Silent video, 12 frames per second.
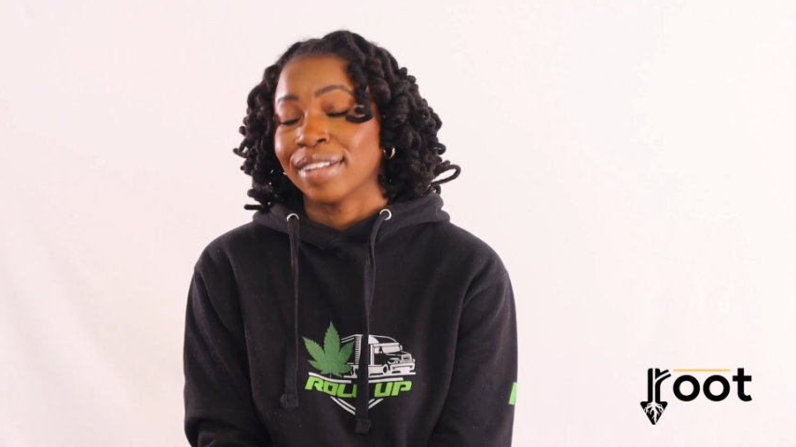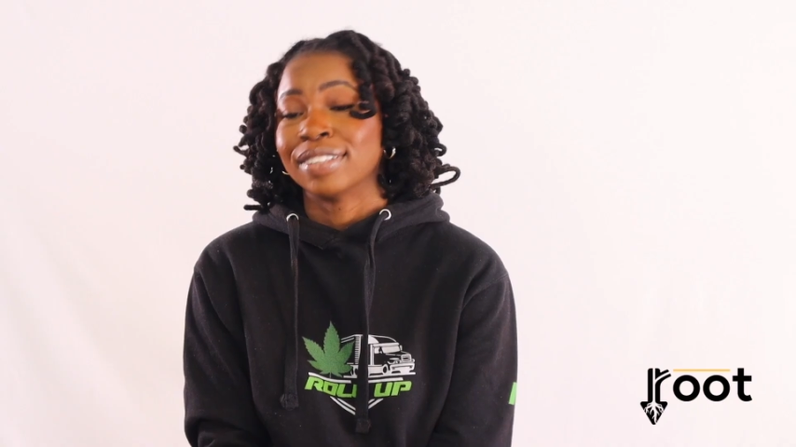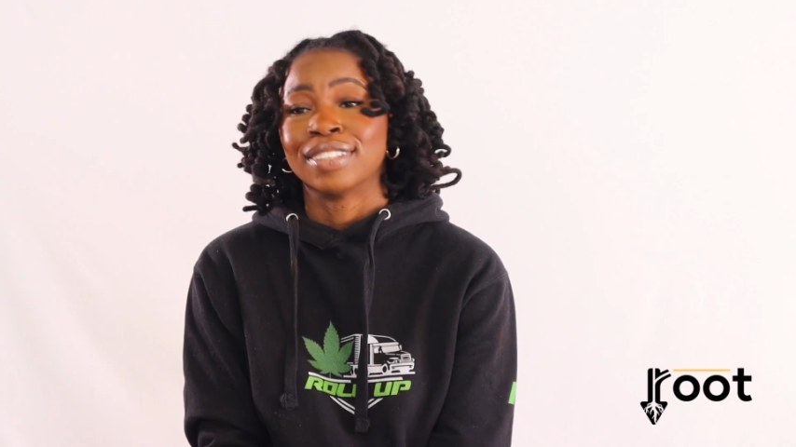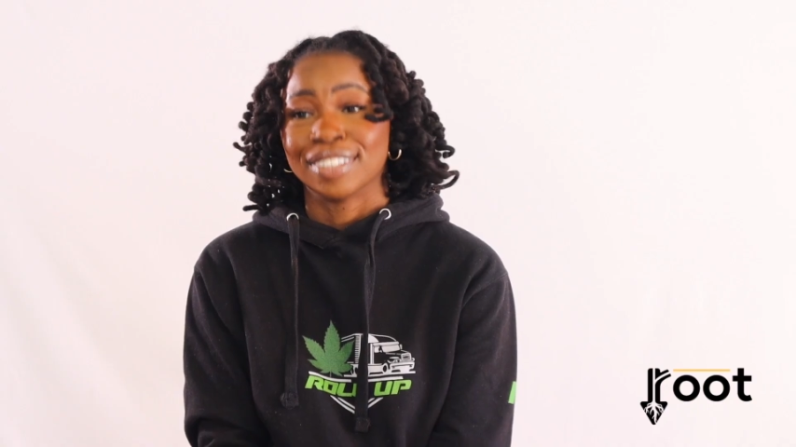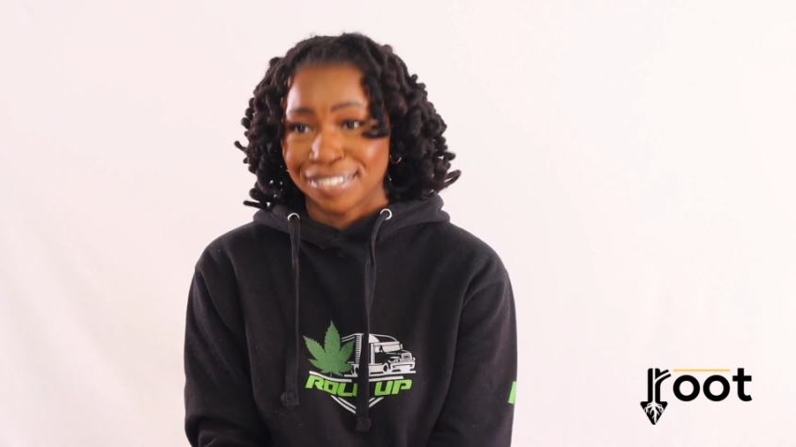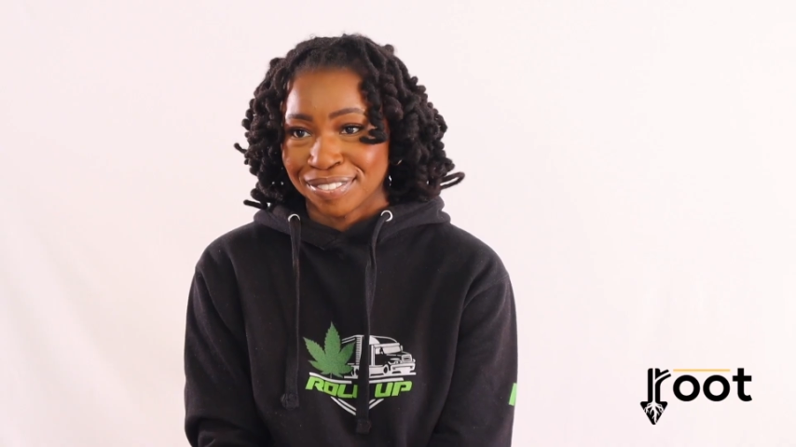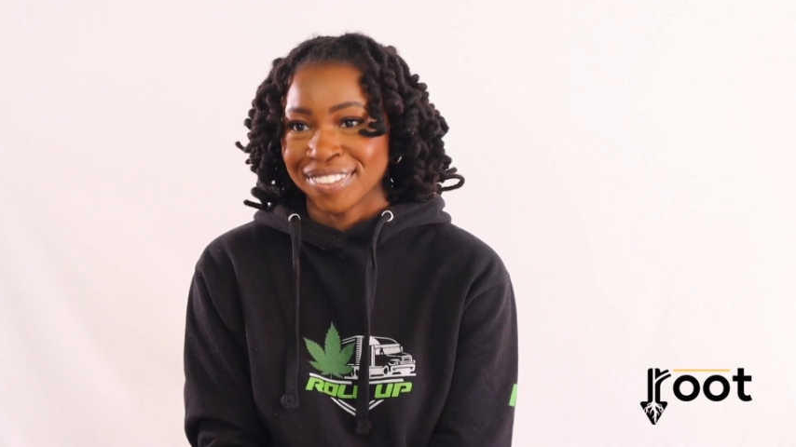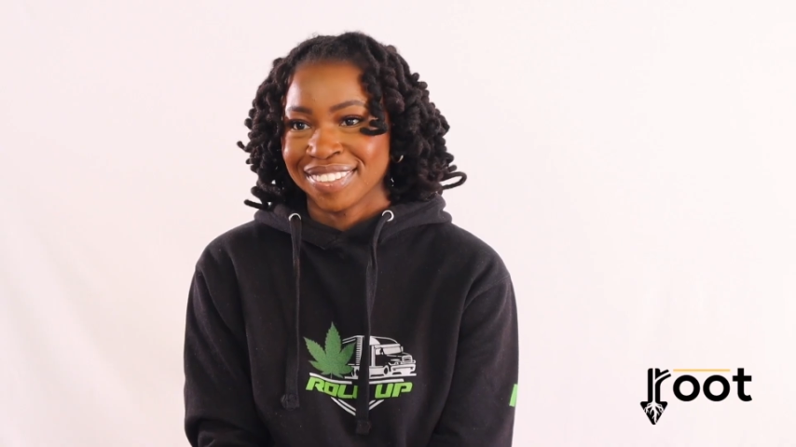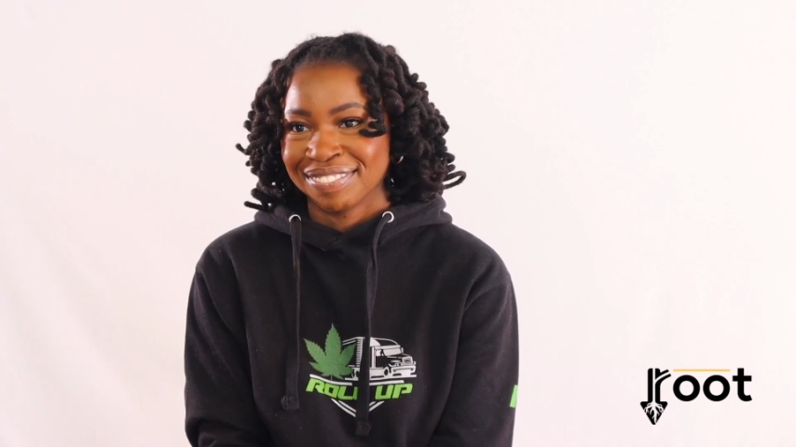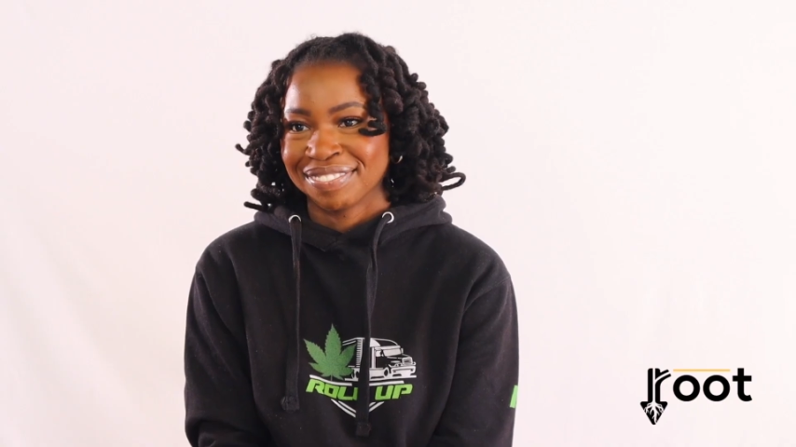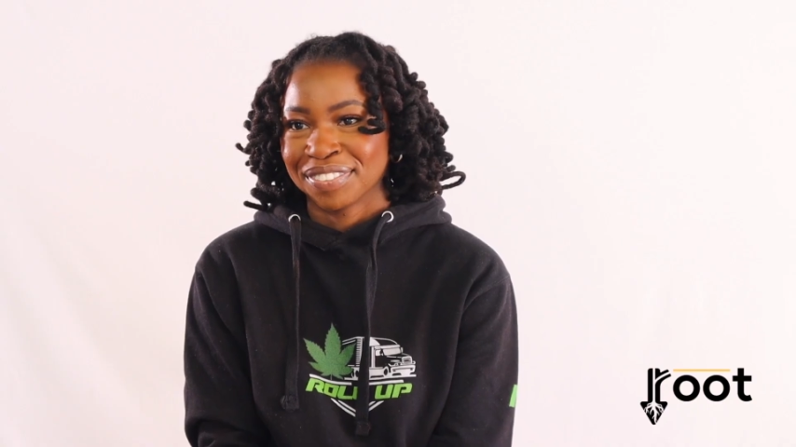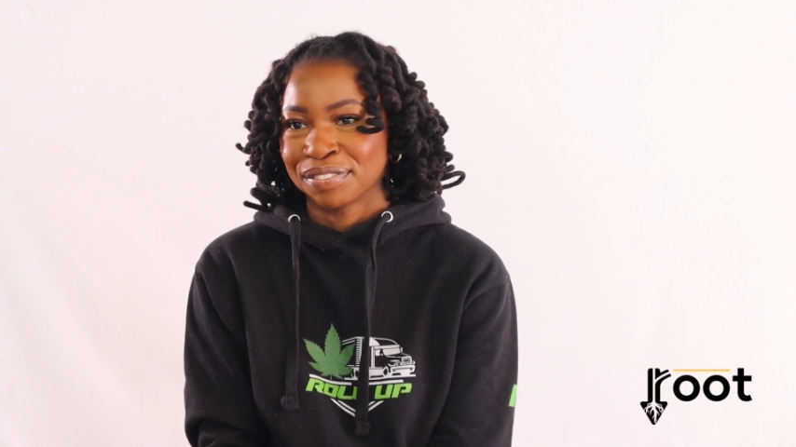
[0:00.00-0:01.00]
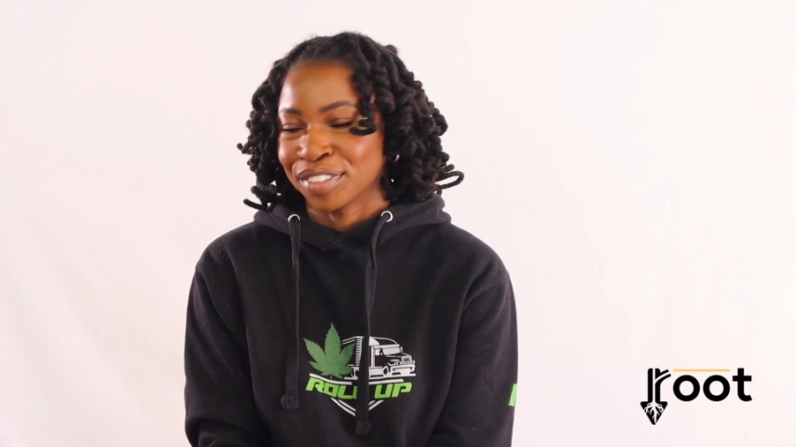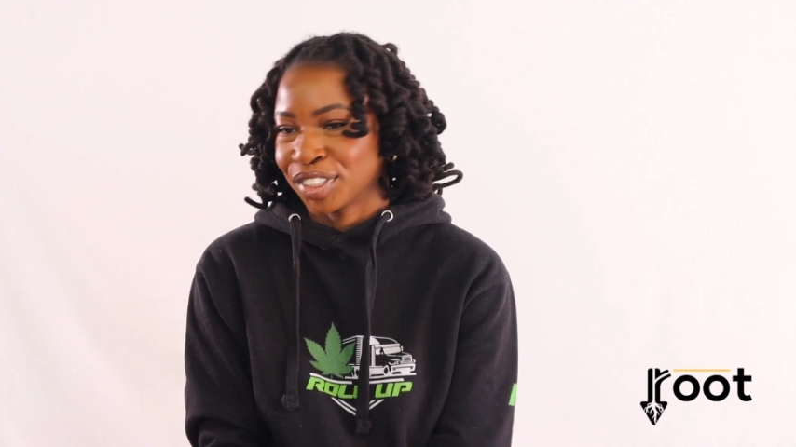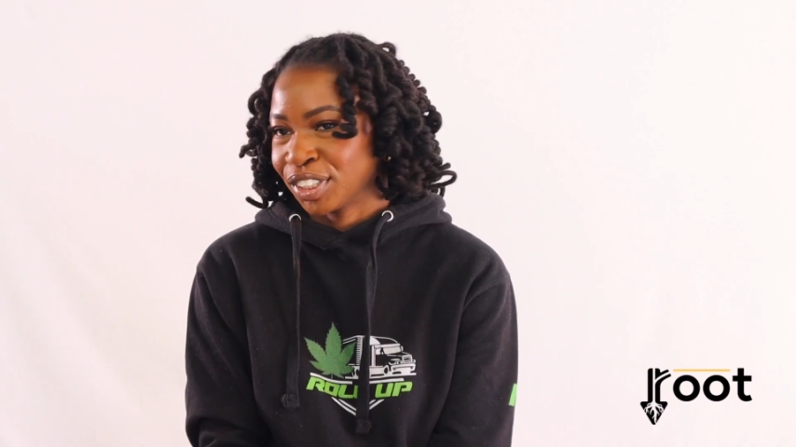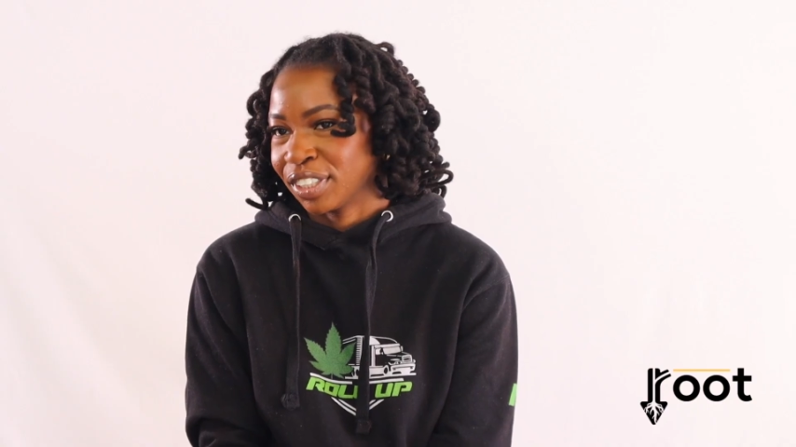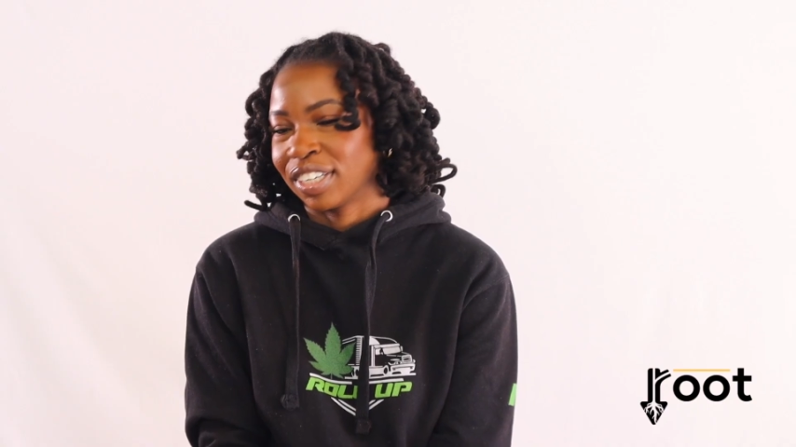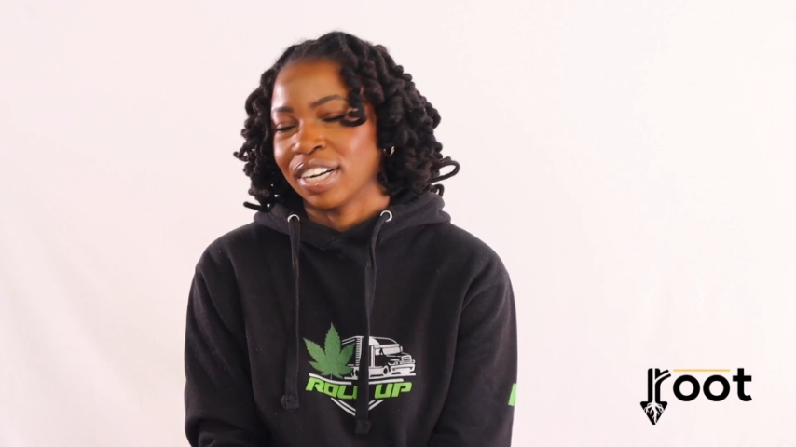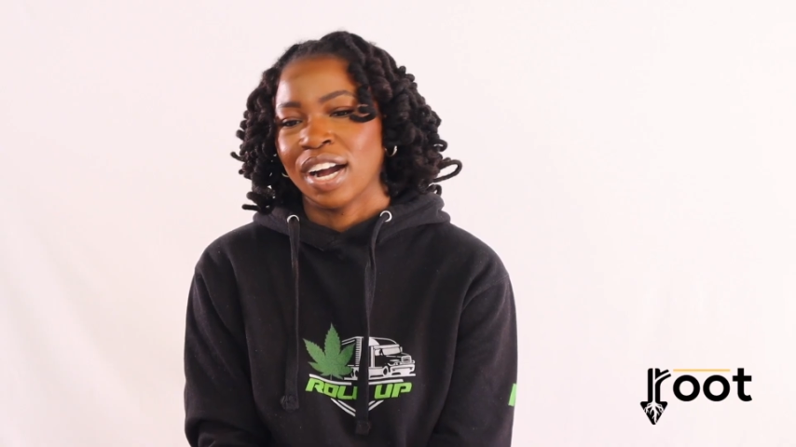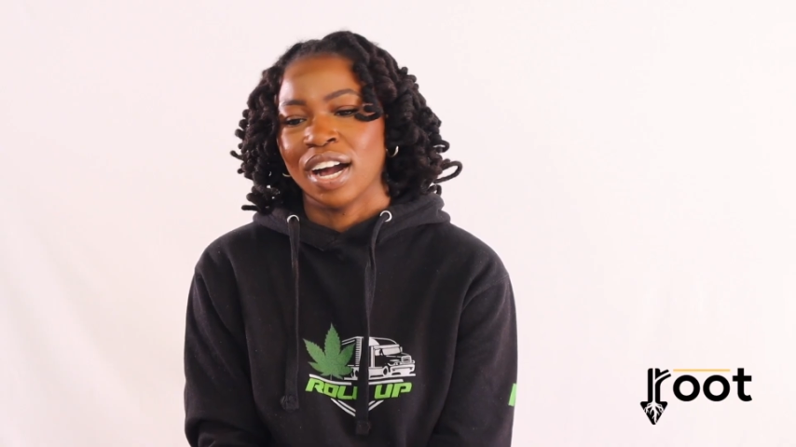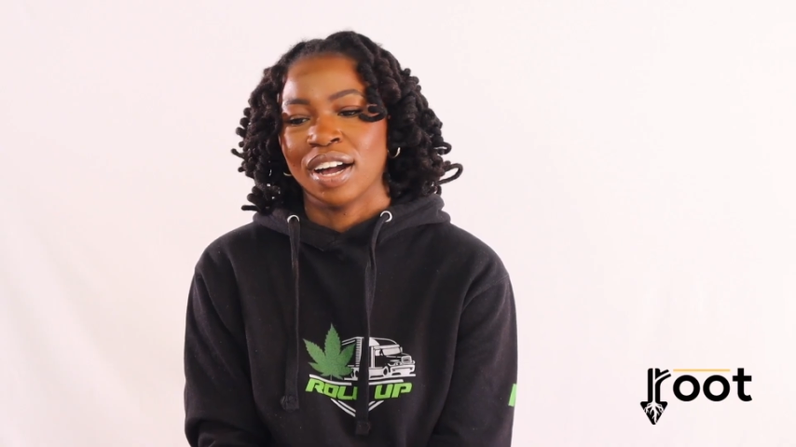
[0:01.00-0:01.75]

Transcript: Delivery, for sure.